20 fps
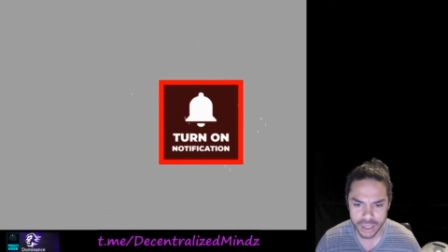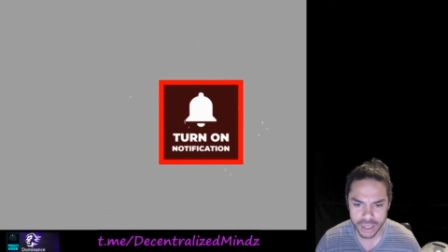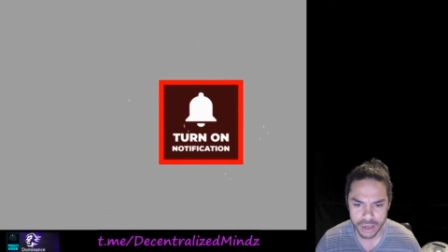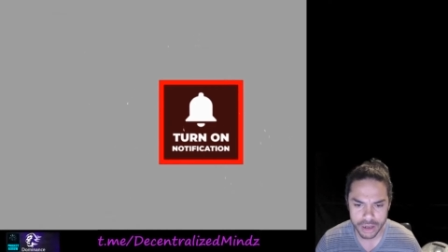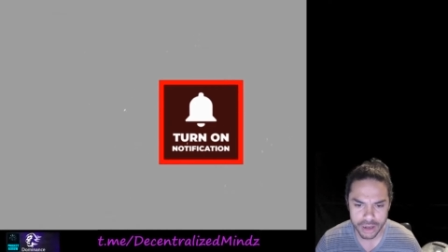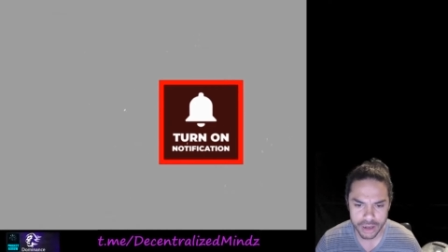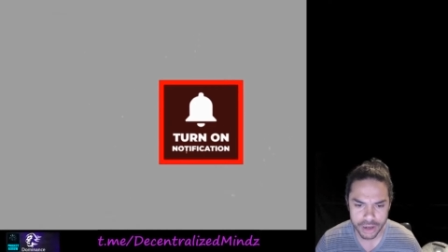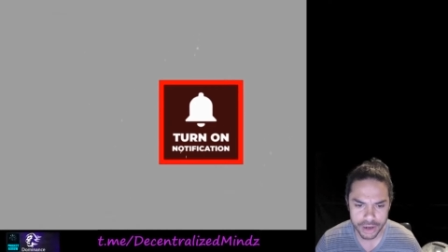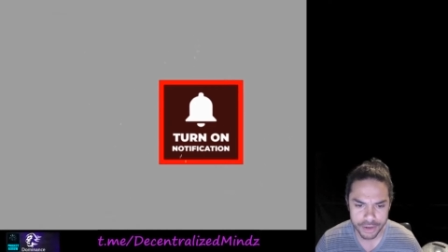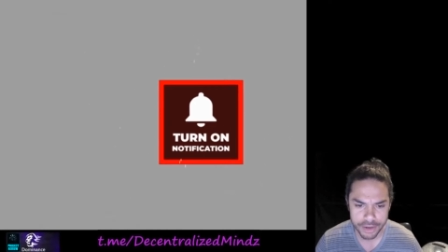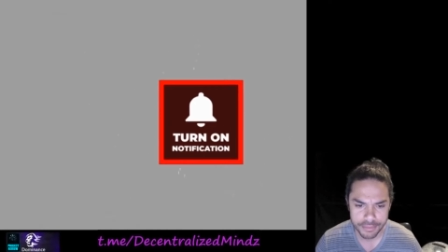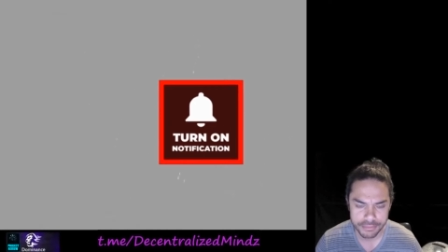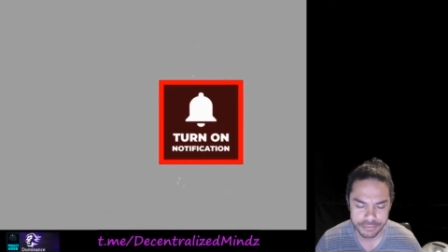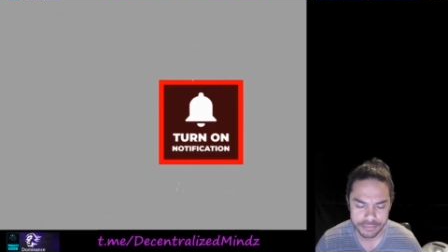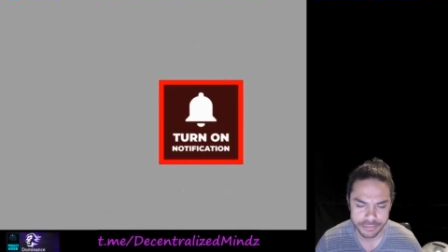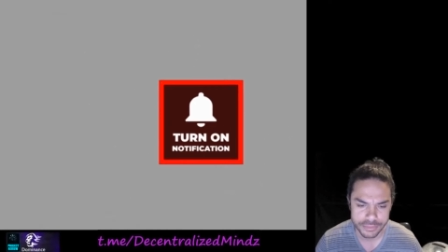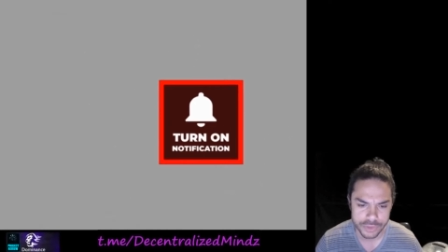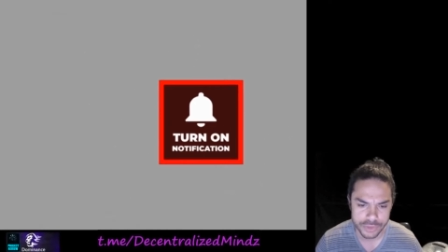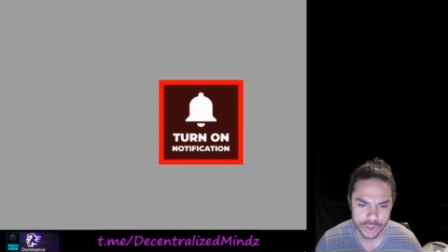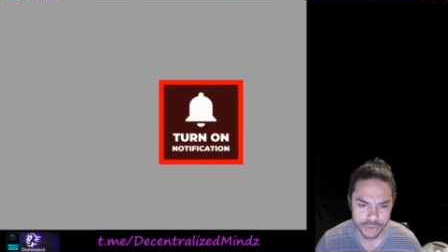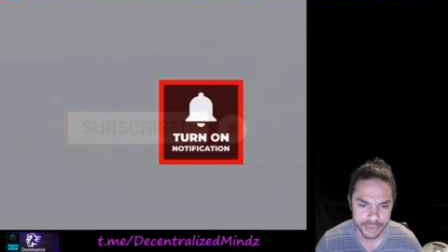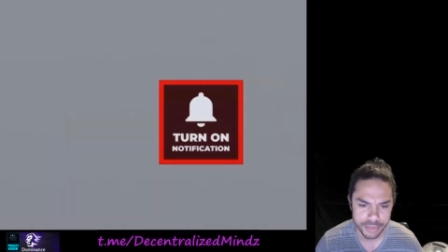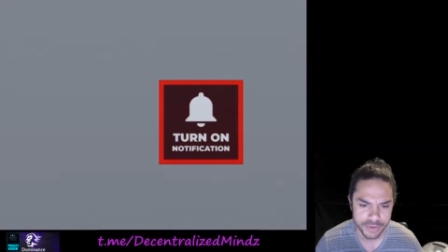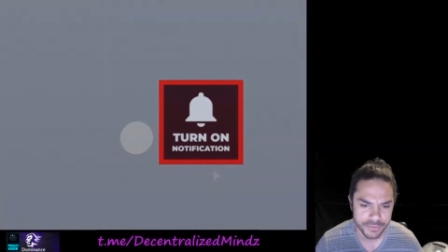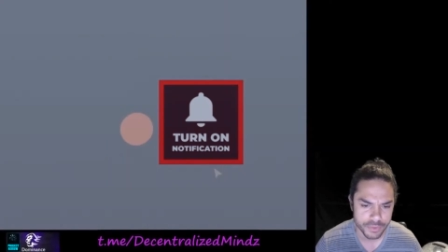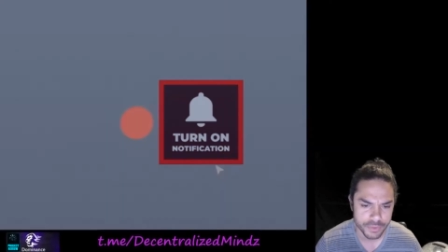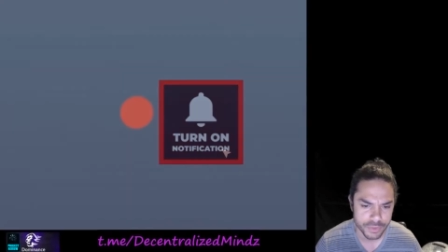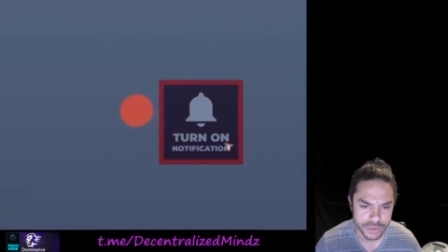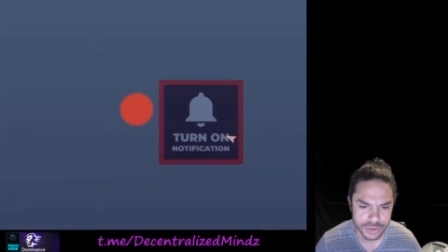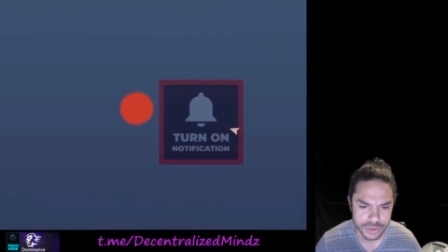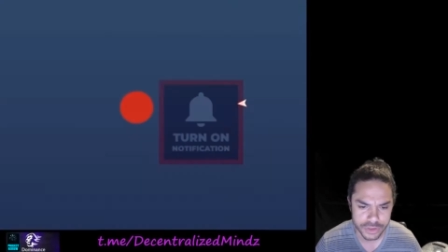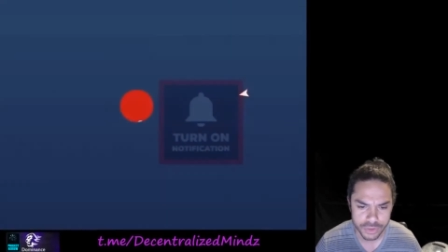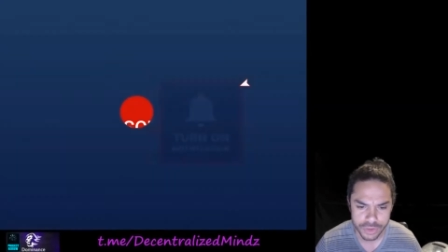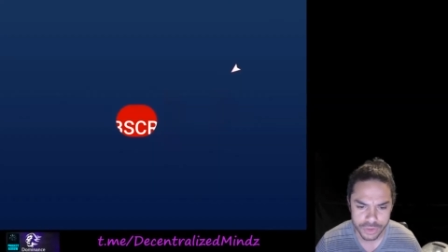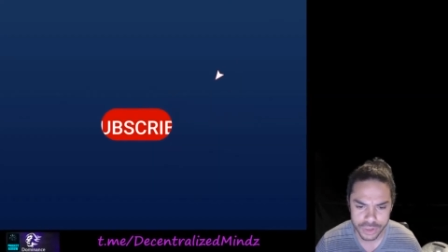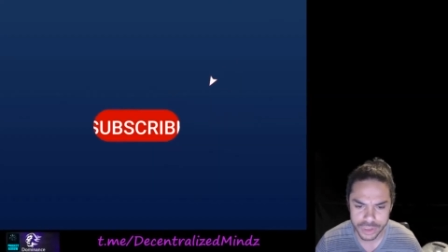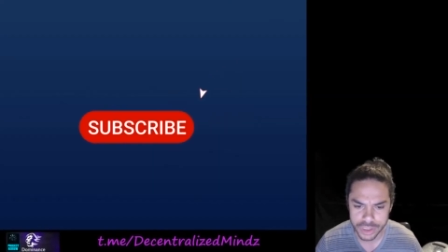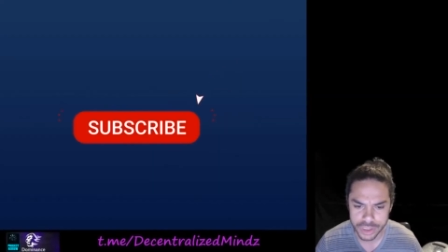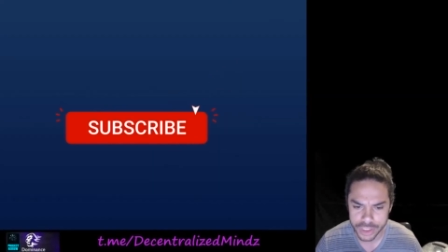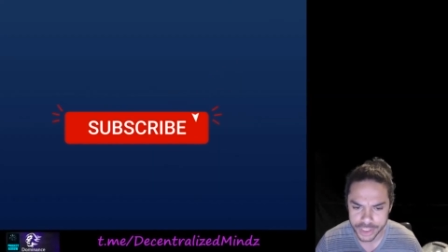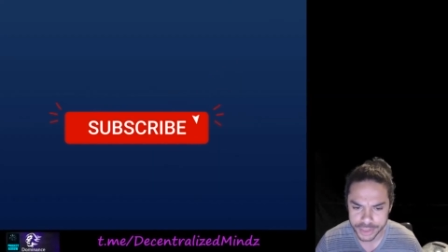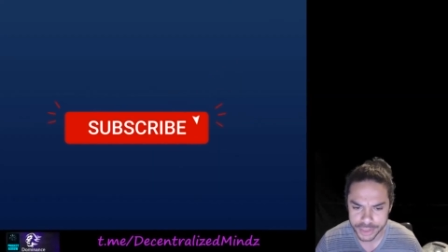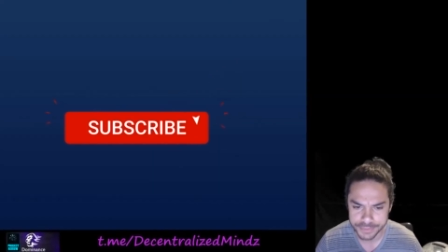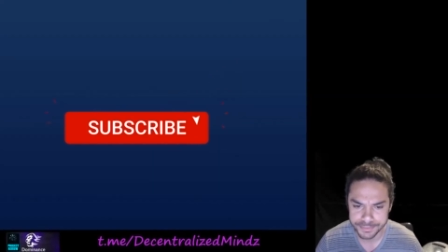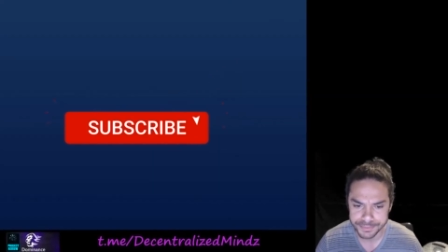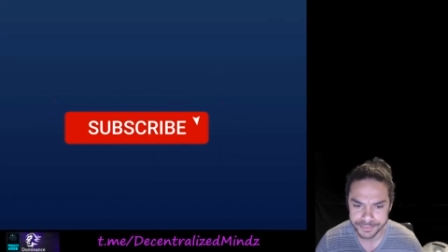um I hope everyone is doing good.